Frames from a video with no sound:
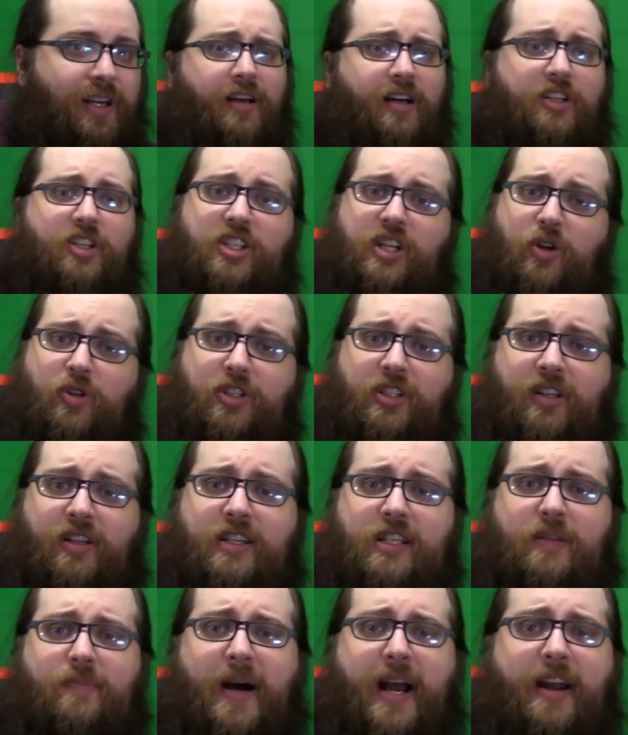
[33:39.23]
A
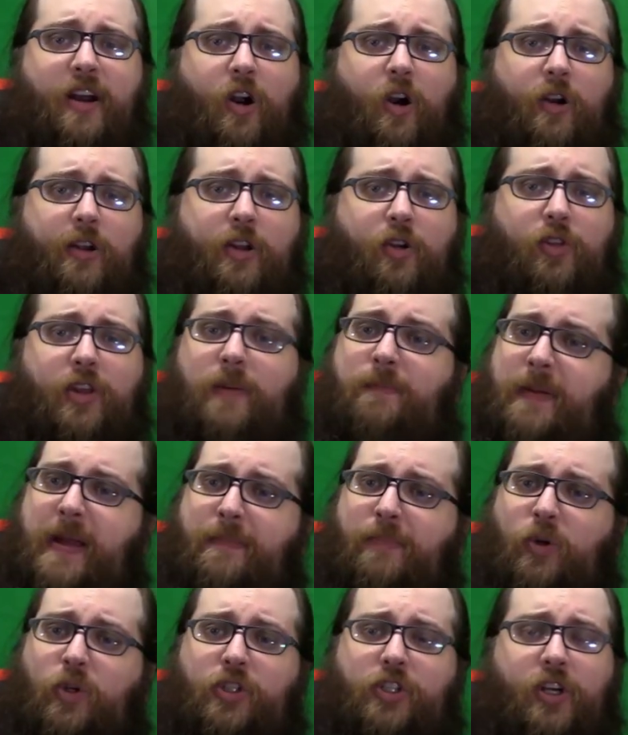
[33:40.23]
socialist might argue that
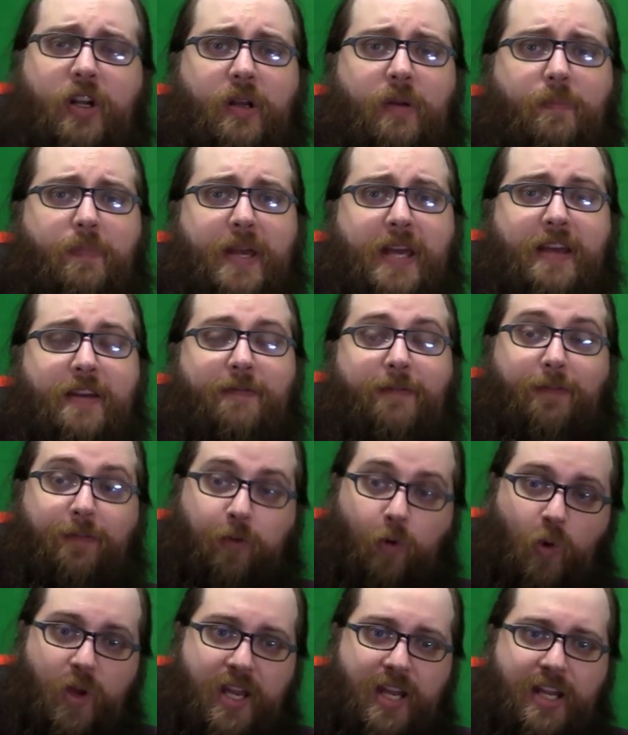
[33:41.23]
people shouldn't be
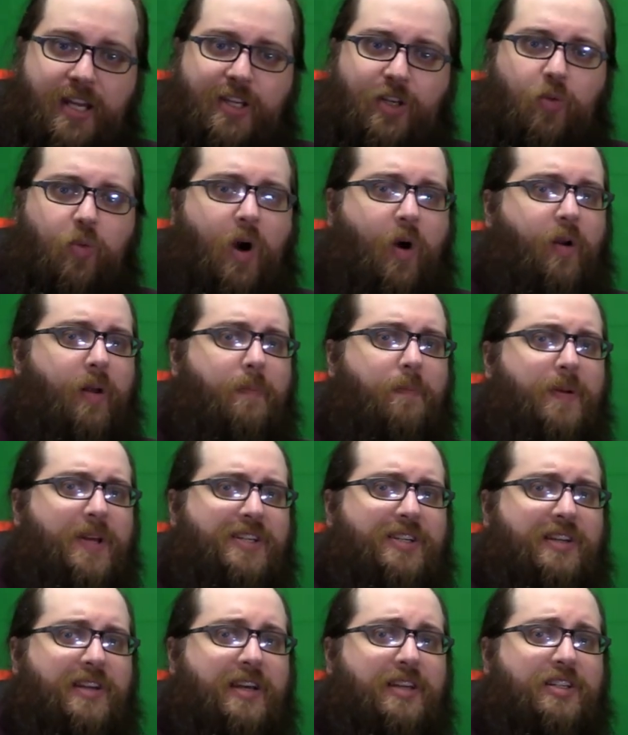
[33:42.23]
free to own a
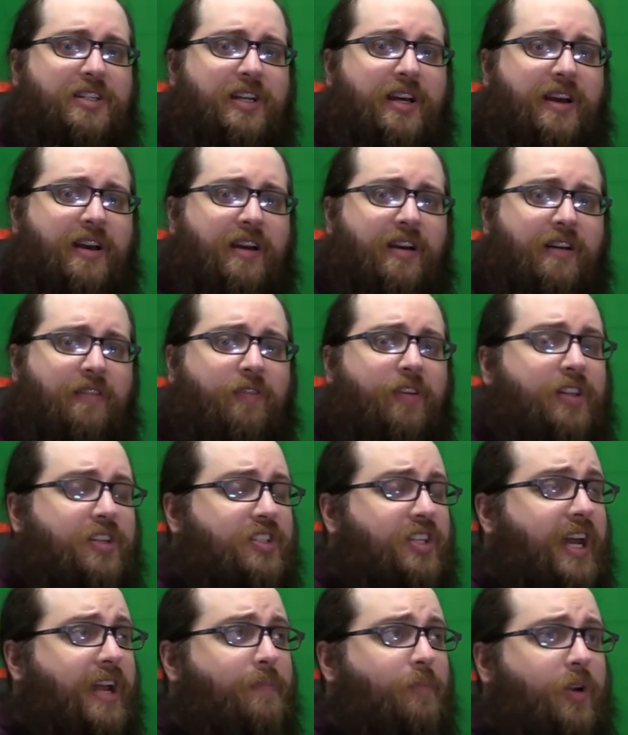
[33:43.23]
business for the
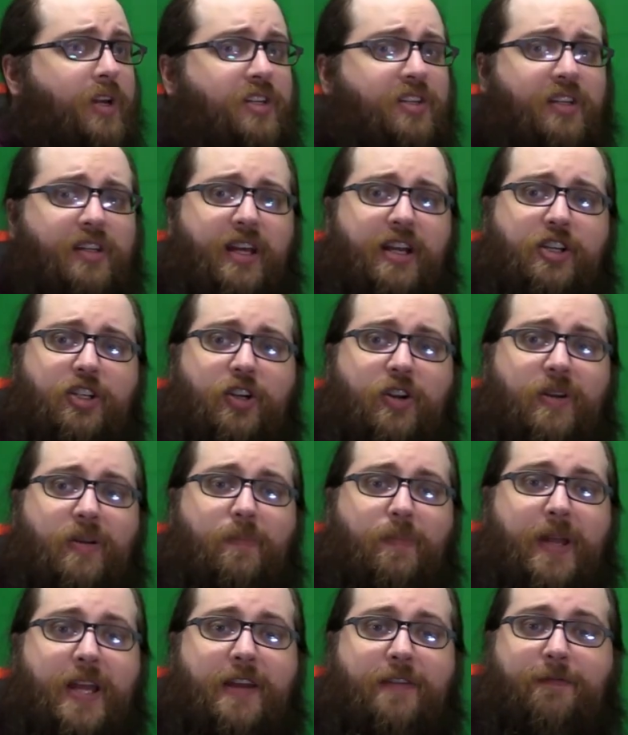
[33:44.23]
same reason they
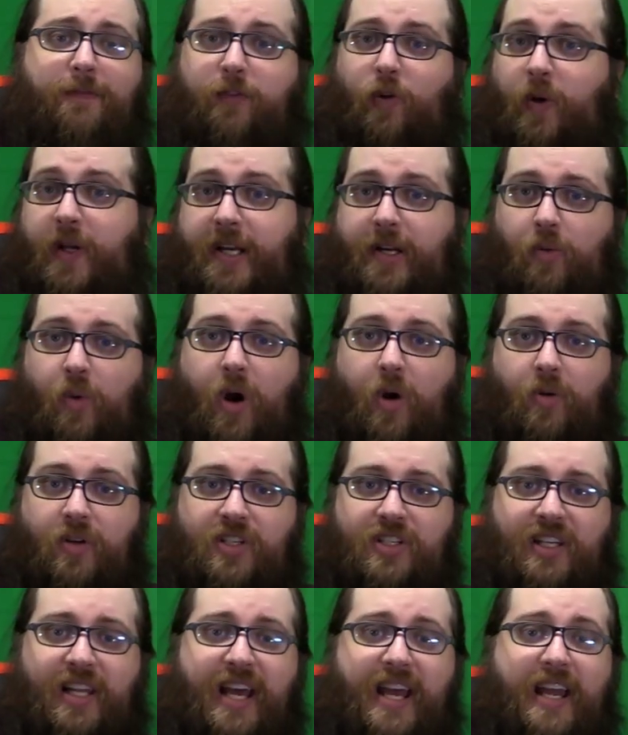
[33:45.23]
shouldn't be free to own
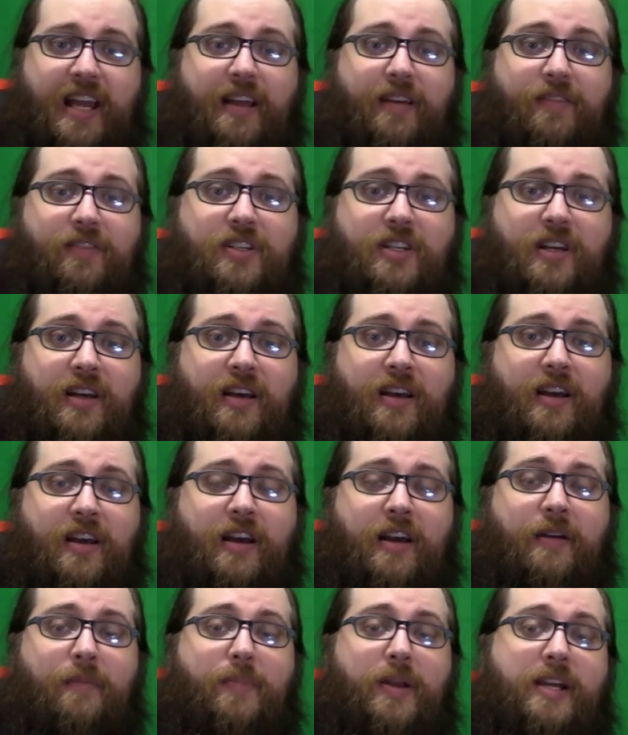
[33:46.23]
slaves,
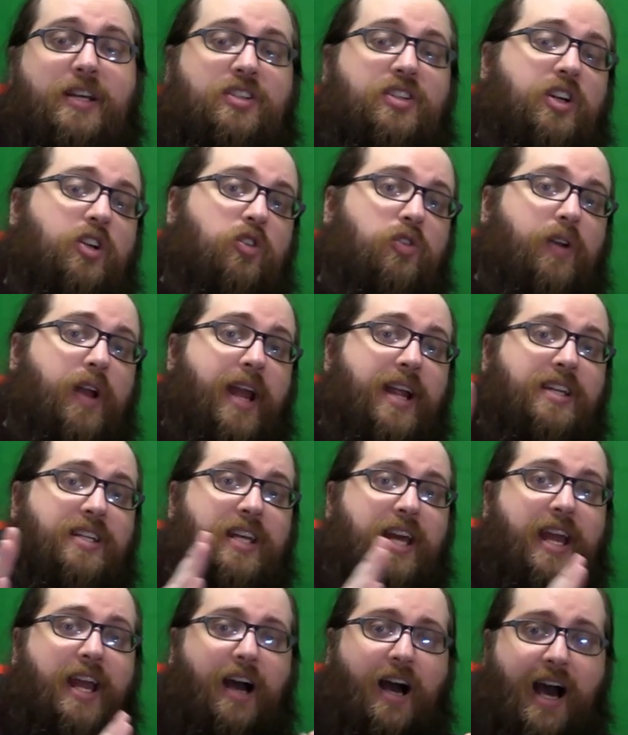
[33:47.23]
because it creates
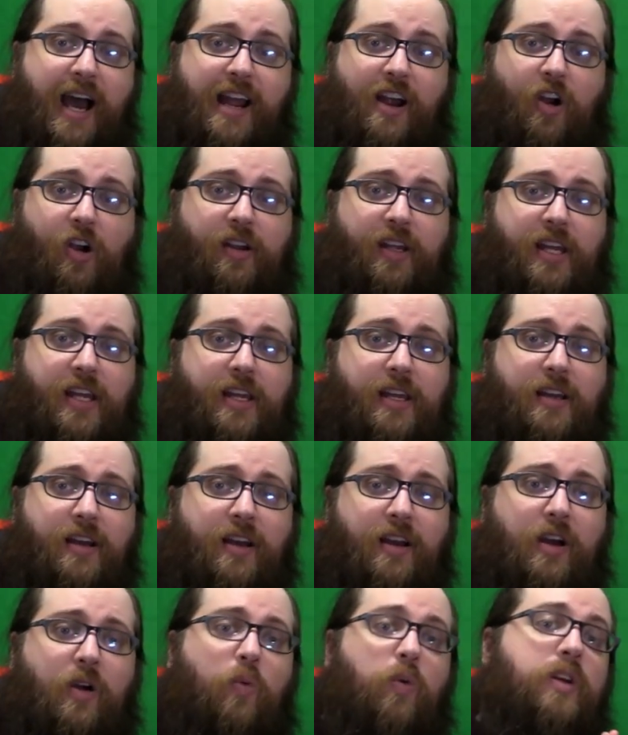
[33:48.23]
a hierarchy
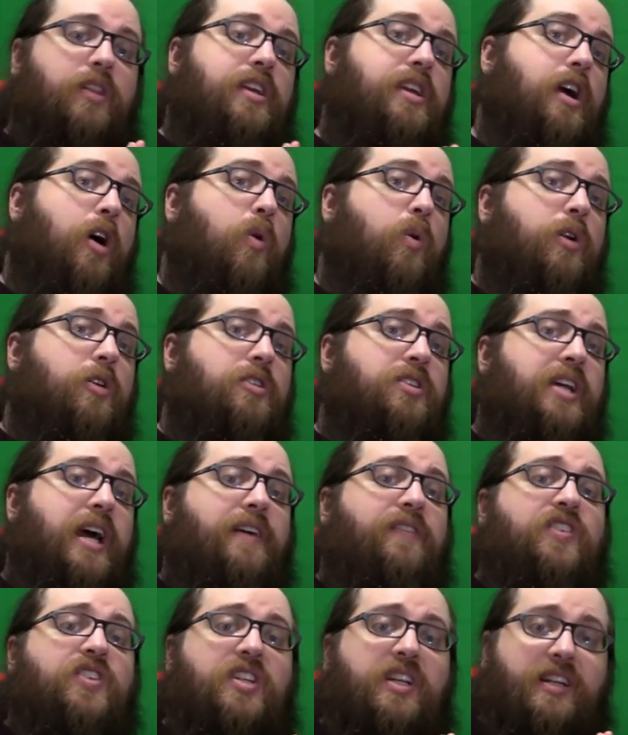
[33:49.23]
where the owners
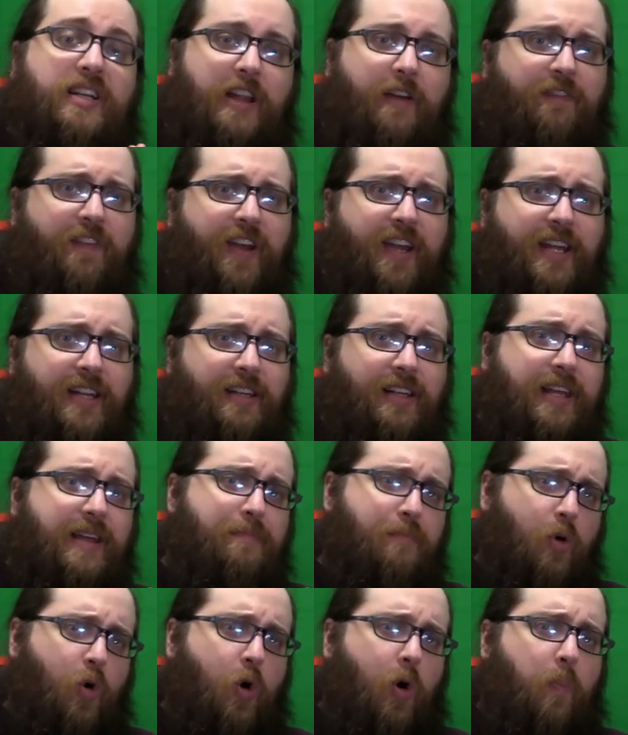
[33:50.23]
have significantly
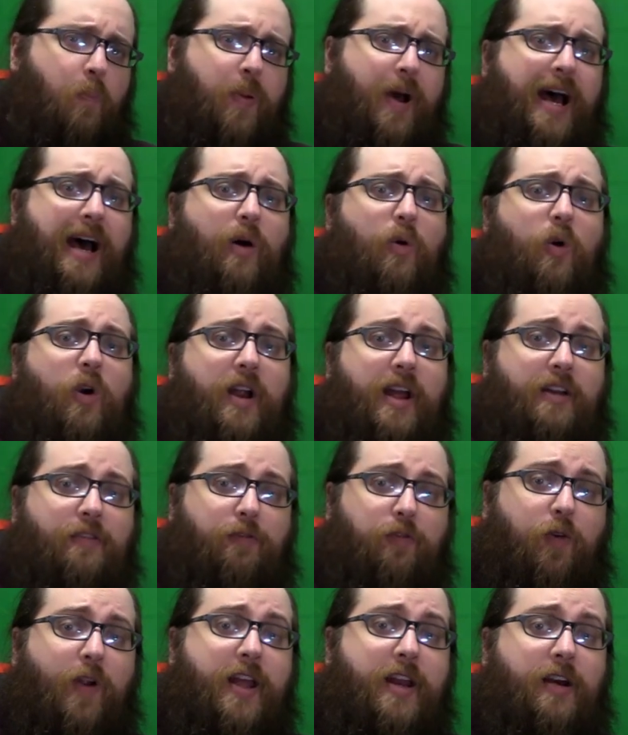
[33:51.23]
more power and
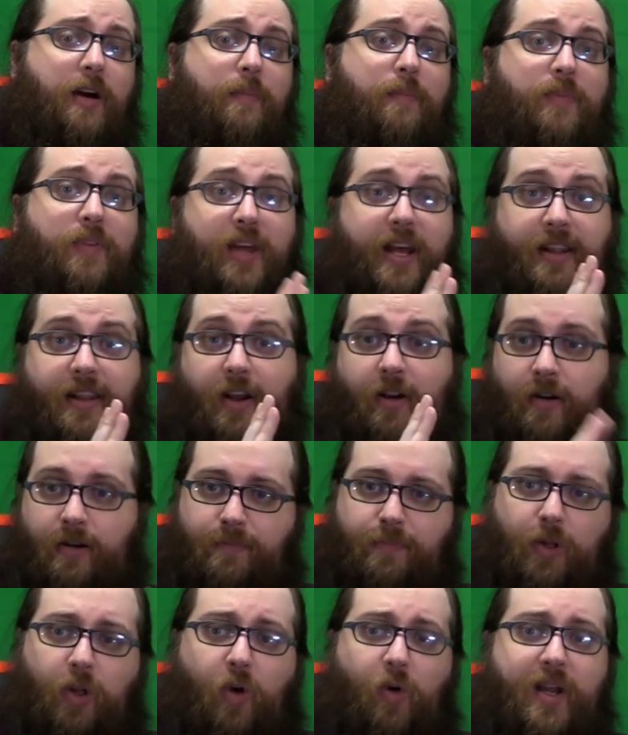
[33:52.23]
freedom than their
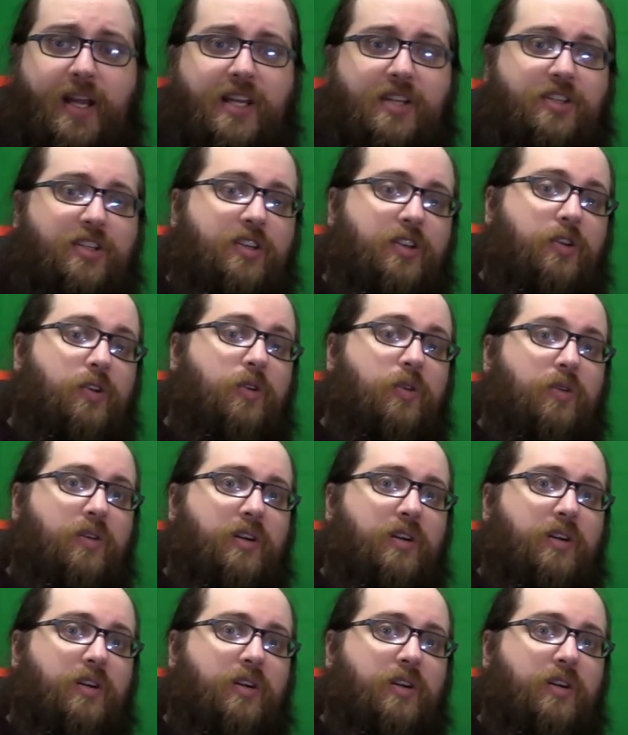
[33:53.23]
employees do.